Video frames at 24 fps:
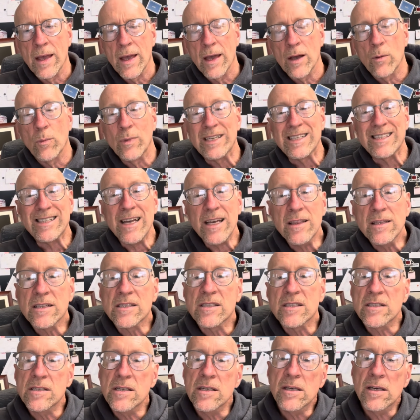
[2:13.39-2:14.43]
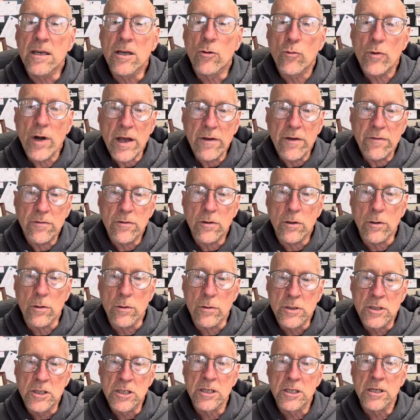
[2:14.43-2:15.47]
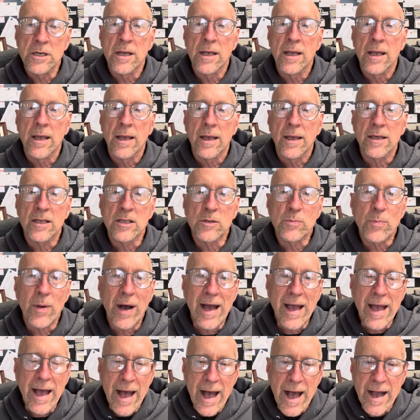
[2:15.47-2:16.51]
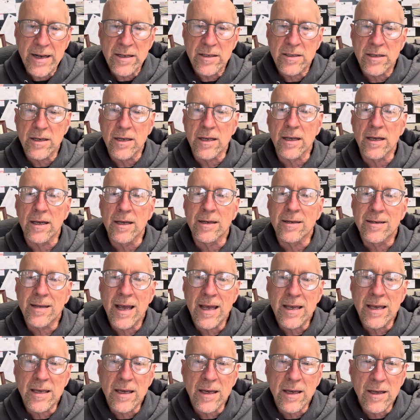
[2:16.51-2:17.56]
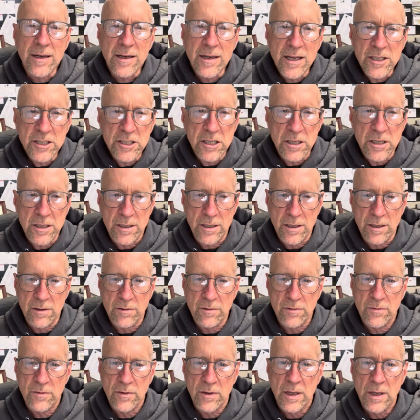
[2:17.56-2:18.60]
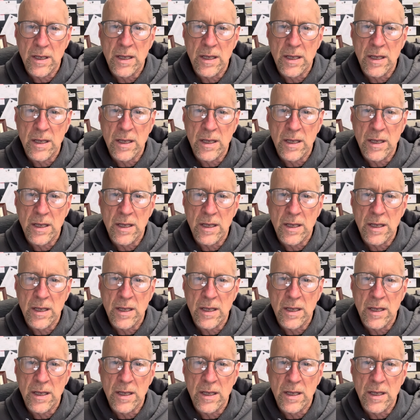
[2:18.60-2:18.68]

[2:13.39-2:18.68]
And we said that seeking refuge is by acting and taking initiative